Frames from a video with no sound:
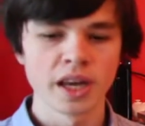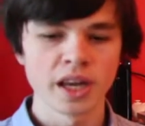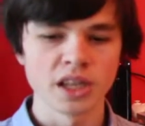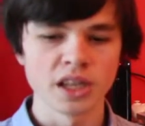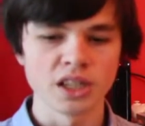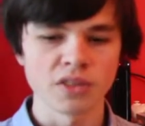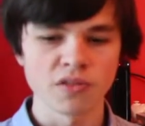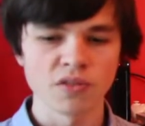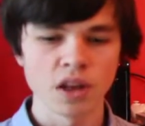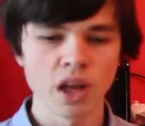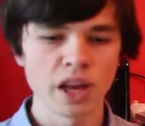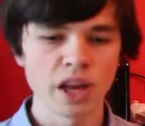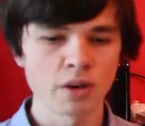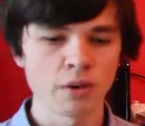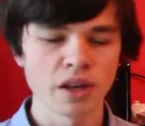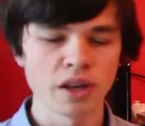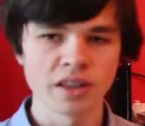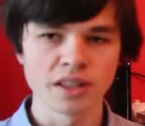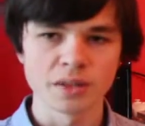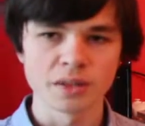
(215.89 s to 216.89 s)
is flying
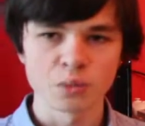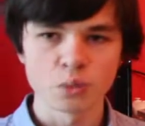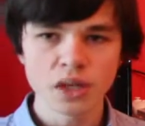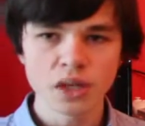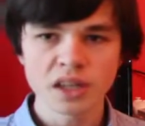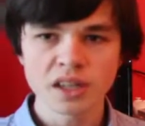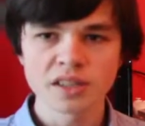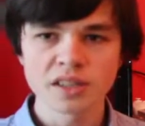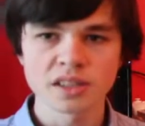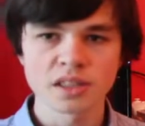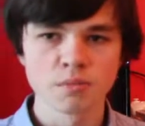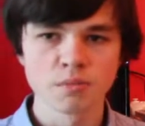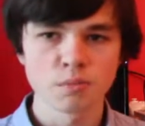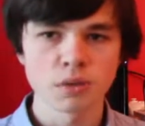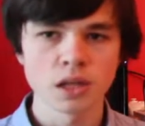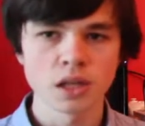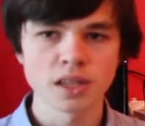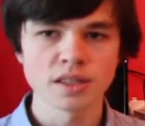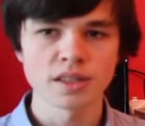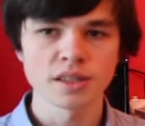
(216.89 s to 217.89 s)
around these really
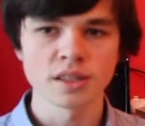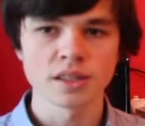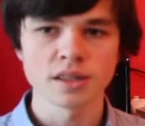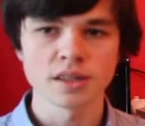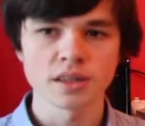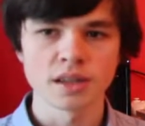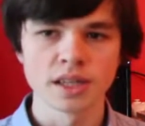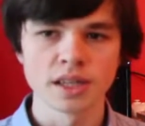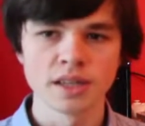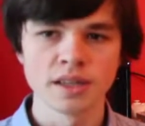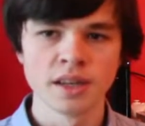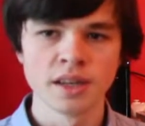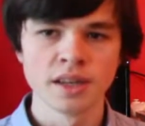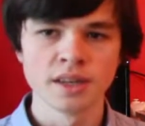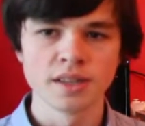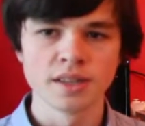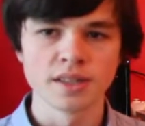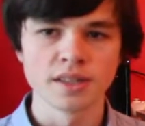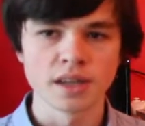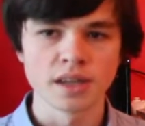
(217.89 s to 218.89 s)
simplistically
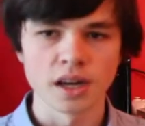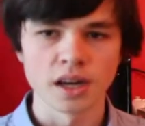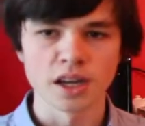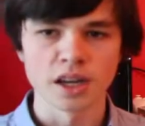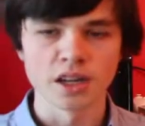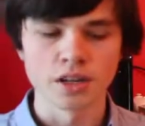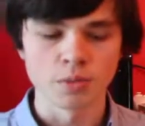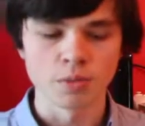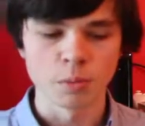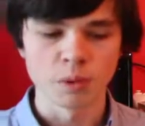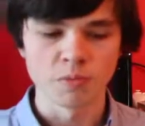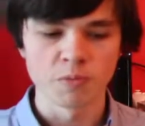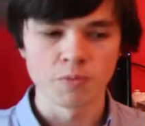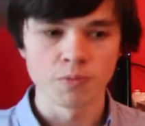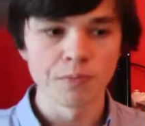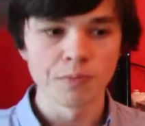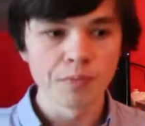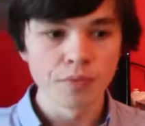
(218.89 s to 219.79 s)
designed but